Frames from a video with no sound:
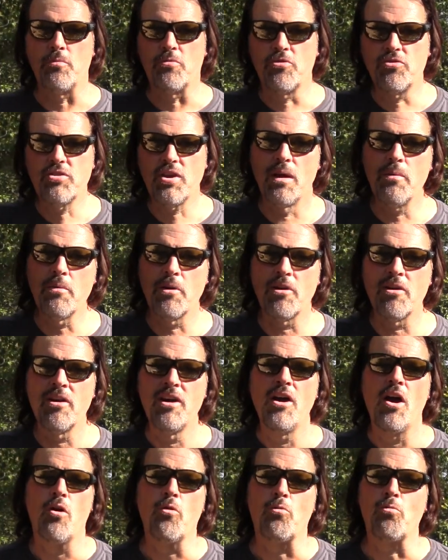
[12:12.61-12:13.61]
summer
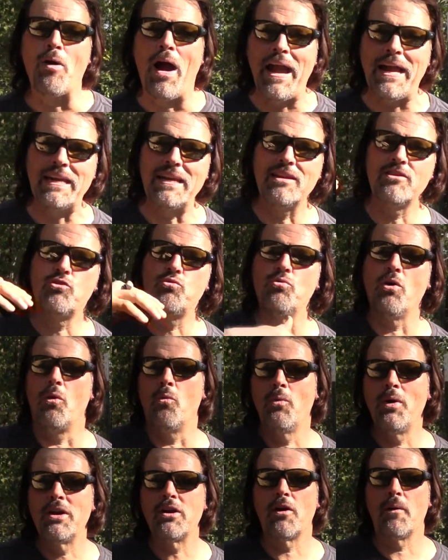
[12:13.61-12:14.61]
right into a
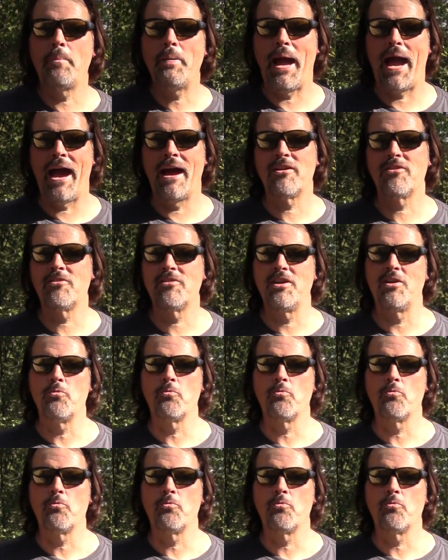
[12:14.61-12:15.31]
winter pattern,